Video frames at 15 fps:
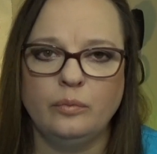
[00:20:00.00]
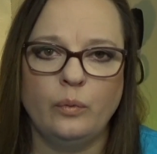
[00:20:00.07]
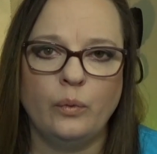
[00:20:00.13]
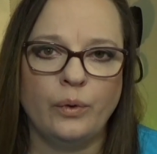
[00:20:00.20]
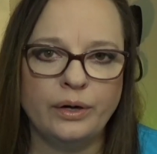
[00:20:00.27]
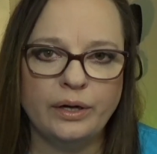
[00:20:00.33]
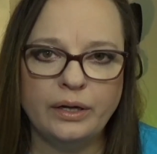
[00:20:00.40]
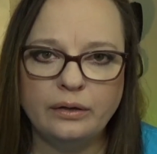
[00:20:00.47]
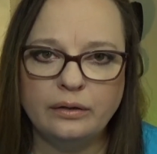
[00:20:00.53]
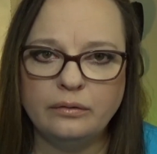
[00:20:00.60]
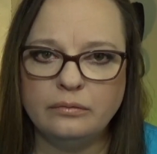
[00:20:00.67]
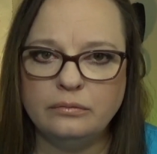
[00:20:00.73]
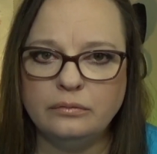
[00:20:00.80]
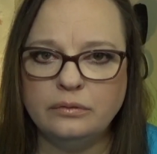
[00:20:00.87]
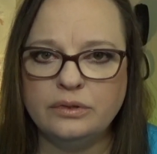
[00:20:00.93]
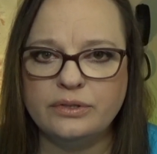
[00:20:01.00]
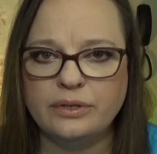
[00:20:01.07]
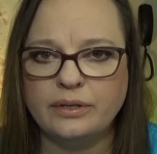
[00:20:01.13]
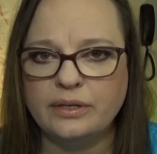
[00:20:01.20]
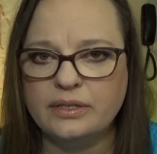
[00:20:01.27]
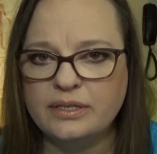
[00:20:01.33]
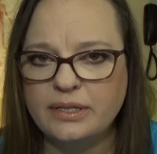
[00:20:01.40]
morning,
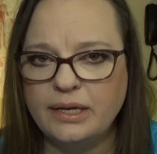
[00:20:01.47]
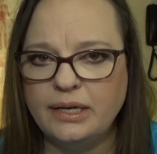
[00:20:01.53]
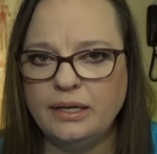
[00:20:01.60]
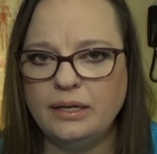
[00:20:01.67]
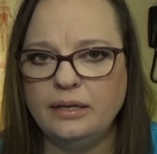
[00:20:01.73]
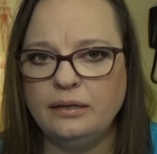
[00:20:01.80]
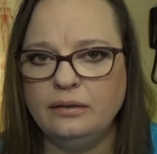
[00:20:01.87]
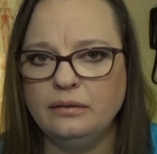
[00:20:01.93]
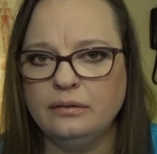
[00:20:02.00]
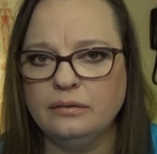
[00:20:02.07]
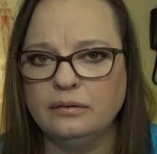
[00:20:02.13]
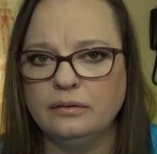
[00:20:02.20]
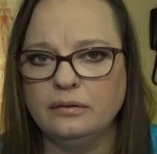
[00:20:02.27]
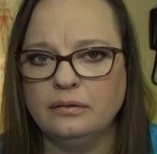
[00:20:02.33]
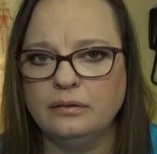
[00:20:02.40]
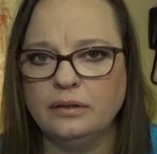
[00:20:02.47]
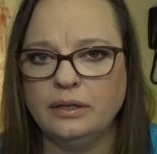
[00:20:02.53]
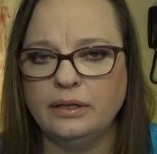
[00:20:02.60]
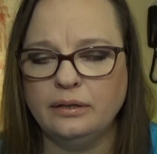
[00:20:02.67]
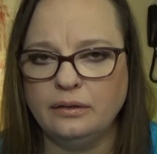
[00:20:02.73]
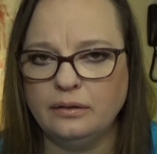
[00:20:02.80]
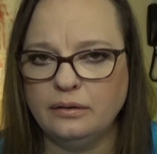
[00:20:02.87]
during the day?
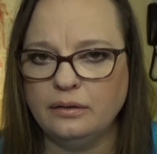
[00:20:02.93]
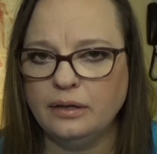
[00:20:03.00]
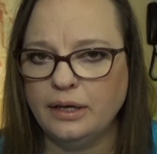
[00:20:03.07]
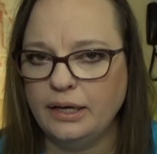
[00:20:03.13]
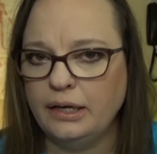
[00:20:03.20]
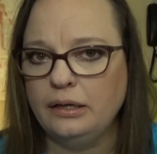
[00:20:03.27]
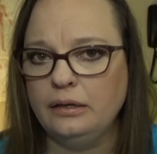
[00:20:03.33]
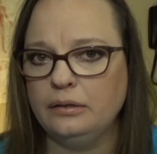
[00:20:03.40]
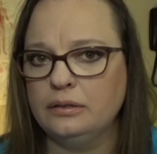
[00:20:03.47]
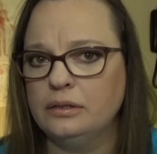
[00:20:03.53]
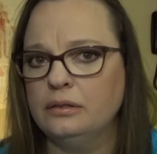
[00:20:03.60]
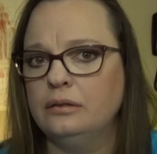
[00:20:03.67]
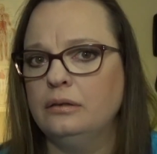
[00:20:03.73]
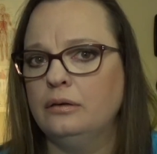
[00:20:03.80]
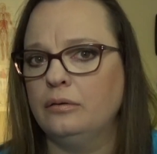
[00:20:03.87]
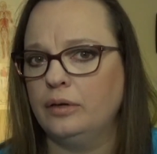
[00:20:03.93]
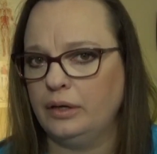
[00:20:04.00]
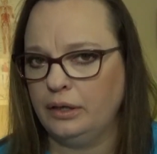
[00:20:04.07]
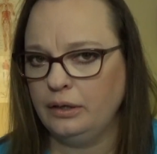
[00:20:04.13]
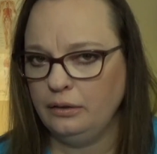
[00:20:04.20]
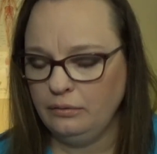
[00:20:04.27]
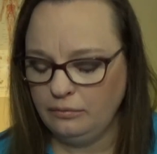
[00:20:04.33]
night.
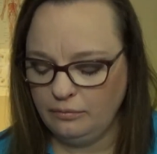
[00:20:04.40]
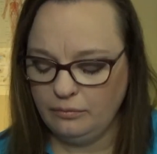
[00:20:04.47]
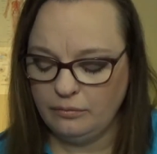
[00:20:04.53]
Okay.